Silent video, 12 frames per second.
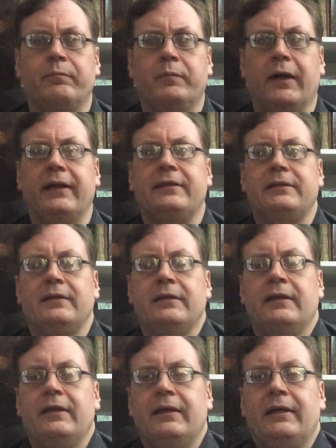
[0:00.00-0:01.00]
But
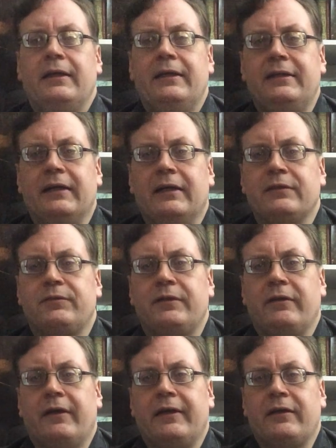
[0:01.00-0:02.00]
he does
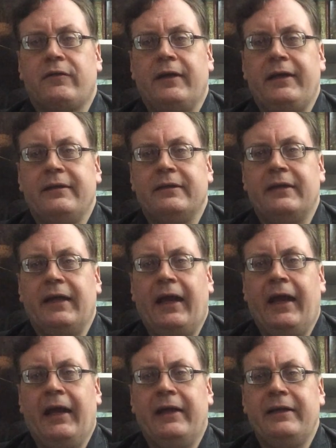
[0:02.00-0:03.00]
regret it greatly,
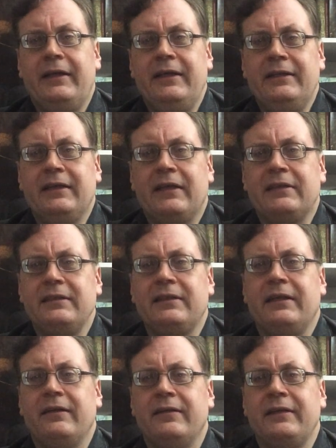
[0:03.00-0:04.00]
and he doesn't
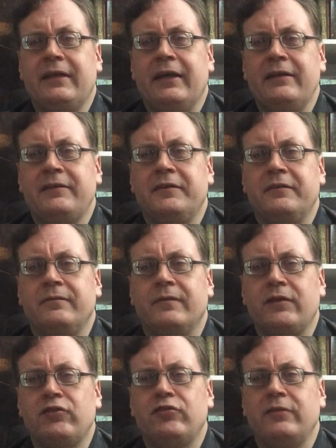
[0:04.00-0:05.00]
kill again till
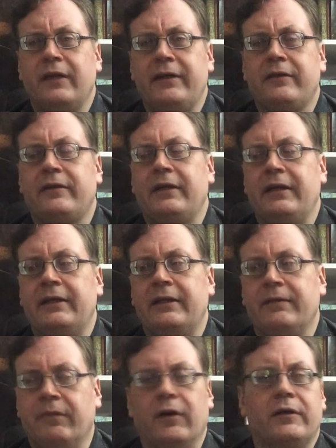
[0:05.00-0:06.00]
much later in
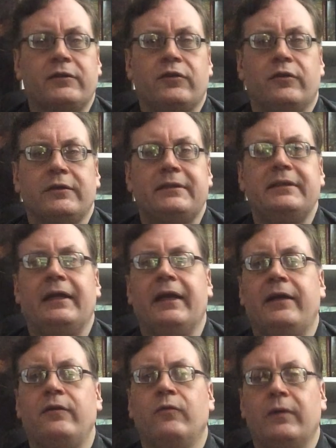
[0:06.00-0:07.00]
the book, towards the
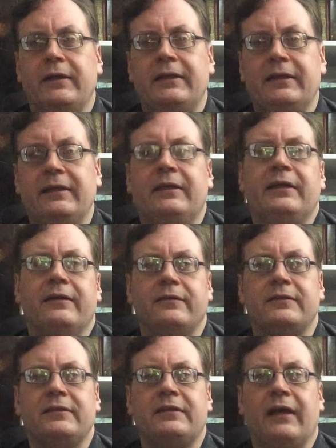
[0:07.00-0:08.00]
end, when he
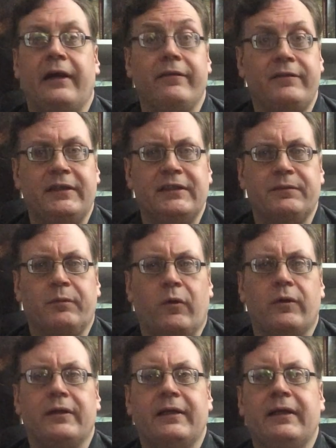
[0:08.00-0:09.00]
kills Guy of
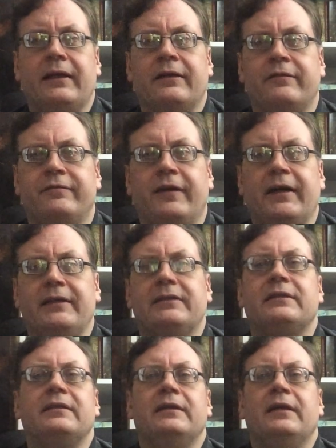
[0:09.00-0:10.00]
Gisborne in a fight.